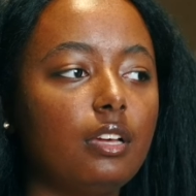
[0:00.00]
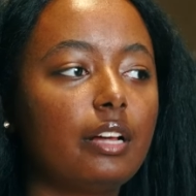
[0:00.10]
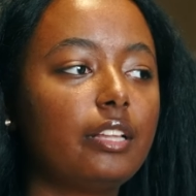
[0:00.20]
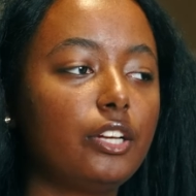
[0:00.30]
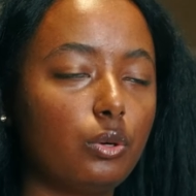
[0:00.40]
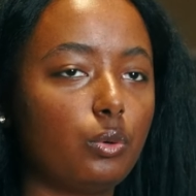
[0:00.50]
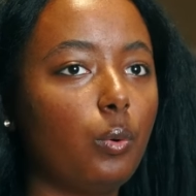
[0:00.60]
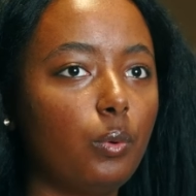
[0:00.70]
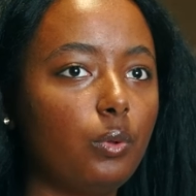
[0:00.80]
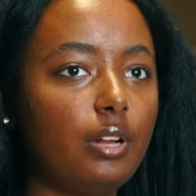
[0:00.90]
a clear
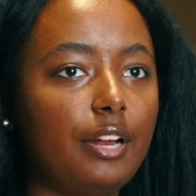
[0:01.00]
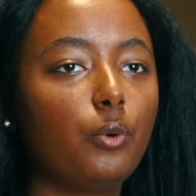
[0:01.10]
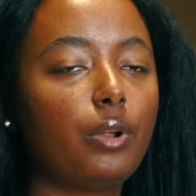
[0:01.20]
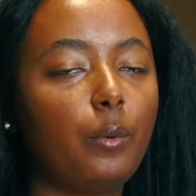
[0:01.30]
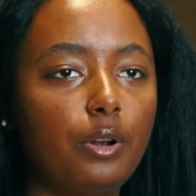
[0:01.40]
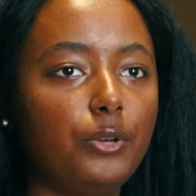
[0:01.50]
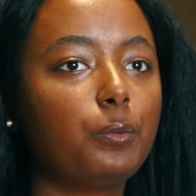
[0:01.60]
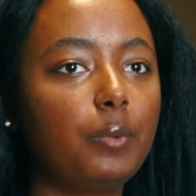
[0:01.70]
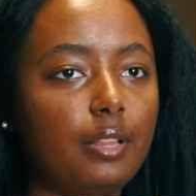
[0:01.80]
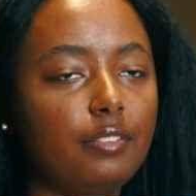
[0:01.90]
goal and I know what I want to do
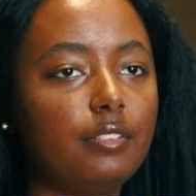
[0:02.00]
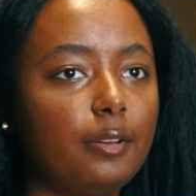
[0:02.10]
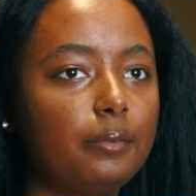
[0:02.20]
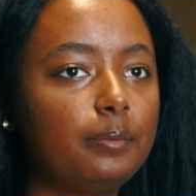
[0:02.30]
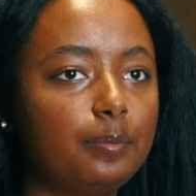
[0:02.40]
with my life now.